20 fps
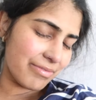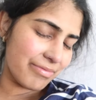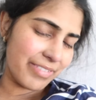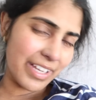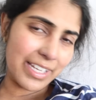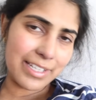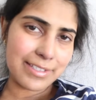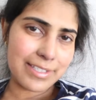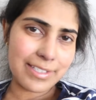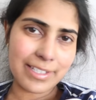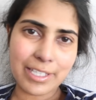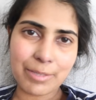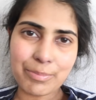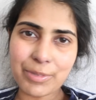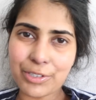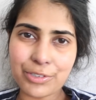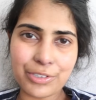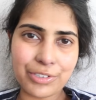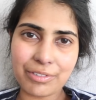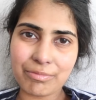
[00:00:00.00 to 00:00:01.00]
fell asleep. I
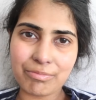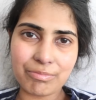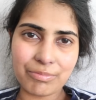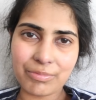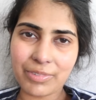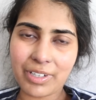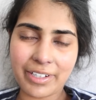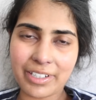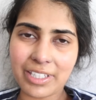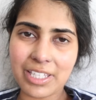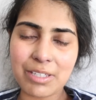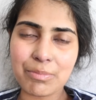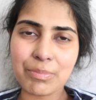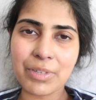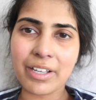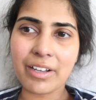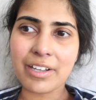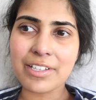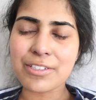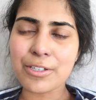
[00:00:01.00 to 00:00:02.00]
couldn't kind of keep
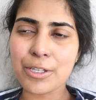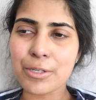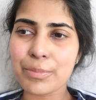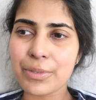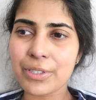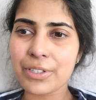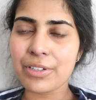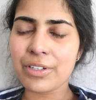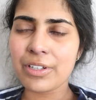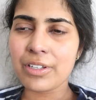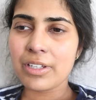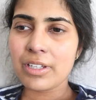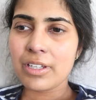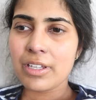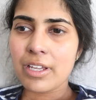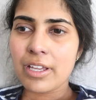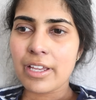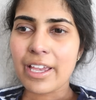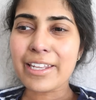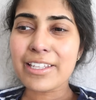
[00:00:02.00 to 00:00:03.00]
my eyes open,
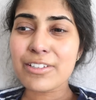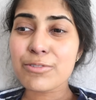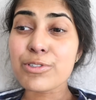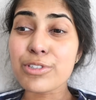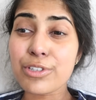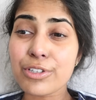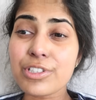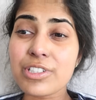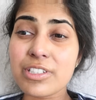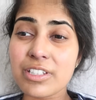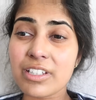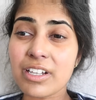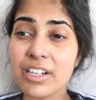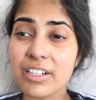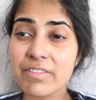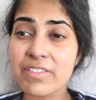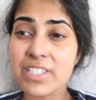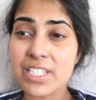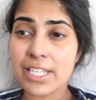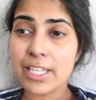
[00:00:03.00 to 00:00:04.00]
and it was good to kind
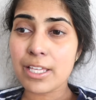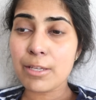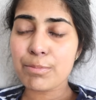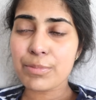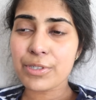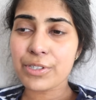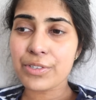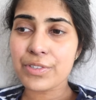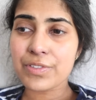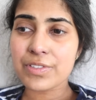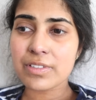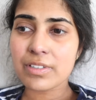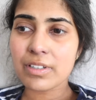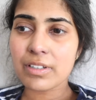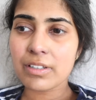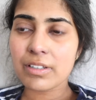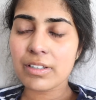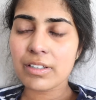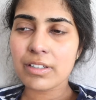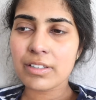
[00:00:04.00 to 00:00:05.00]
of sleep, because
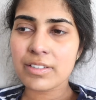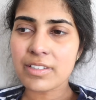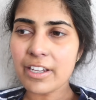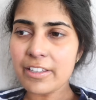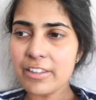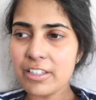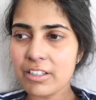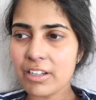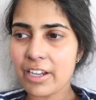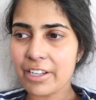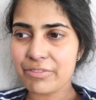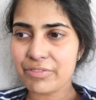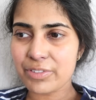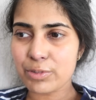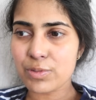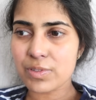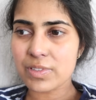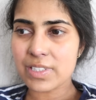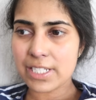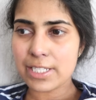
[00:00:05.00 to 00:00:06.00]
it's either I
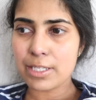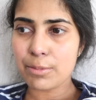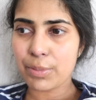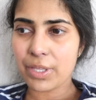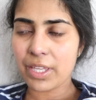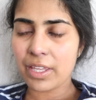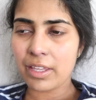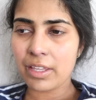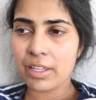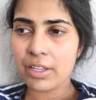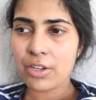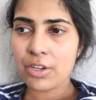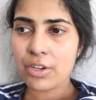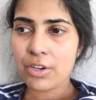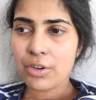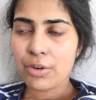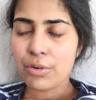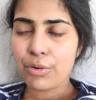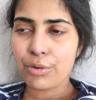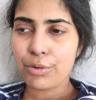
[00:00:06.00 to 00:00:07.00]
feel sleepy
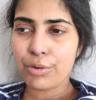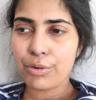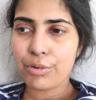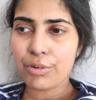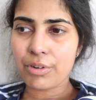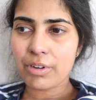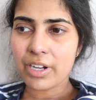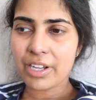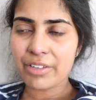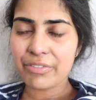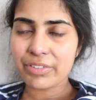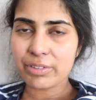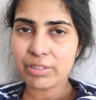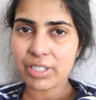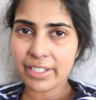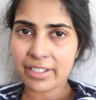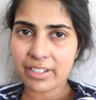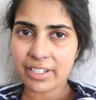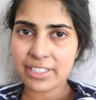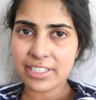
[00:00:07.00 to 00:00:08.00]
or I feel
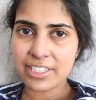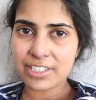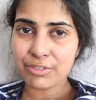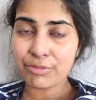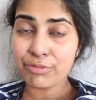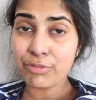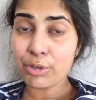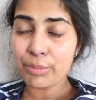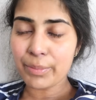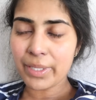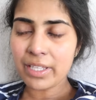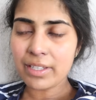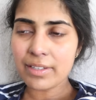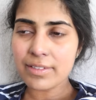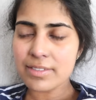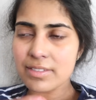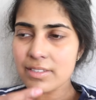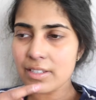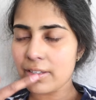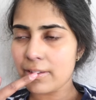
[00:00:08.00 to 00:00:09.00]
like I need to
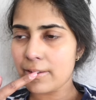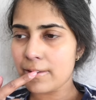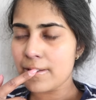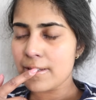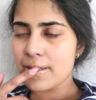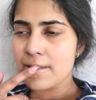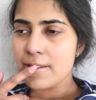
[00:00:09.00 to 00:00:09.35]
vomit. So